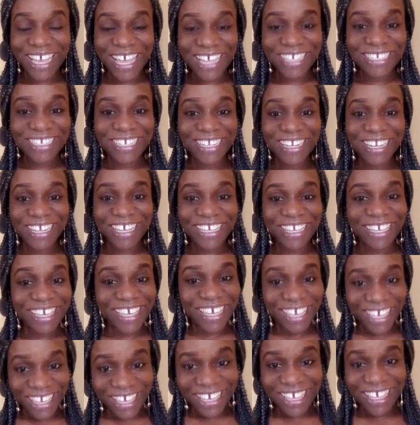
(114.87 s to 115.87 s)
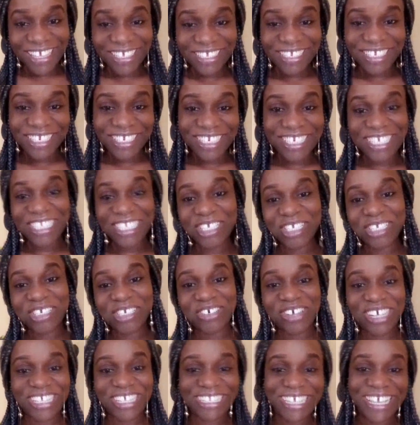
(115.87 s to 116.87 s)
Adeleke, the
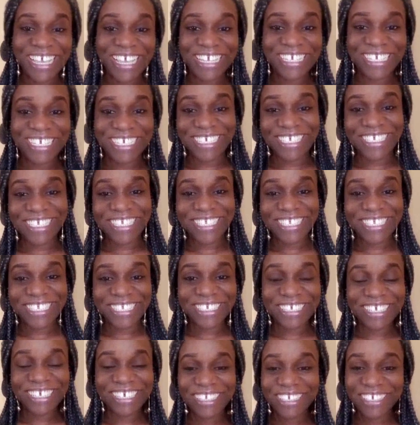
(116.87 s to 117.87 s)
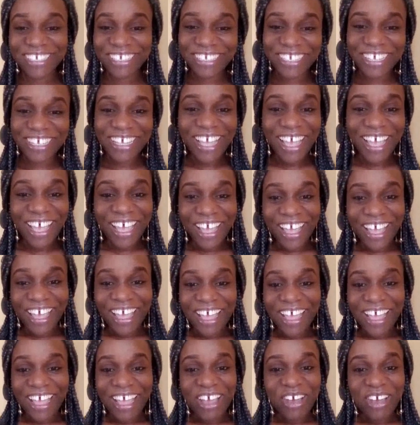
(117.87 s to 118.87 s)
strategist.
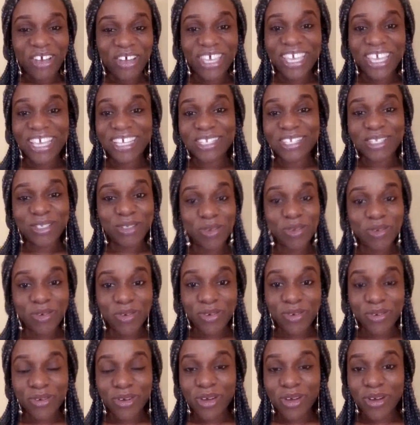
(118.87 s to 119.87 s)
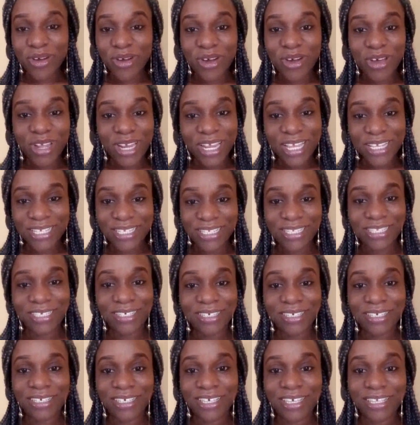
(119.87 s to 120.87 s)
Okay, so
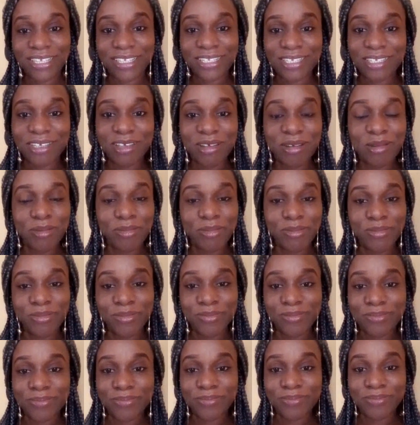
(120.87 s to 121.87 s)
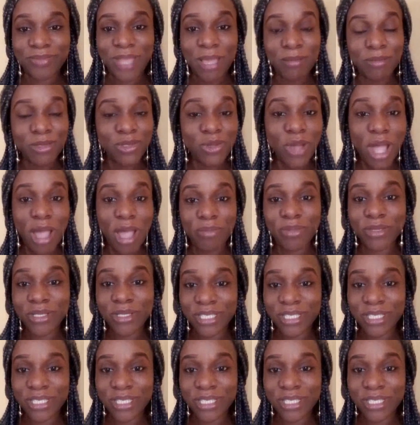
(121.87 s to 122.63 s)
honestly, I'm so happy to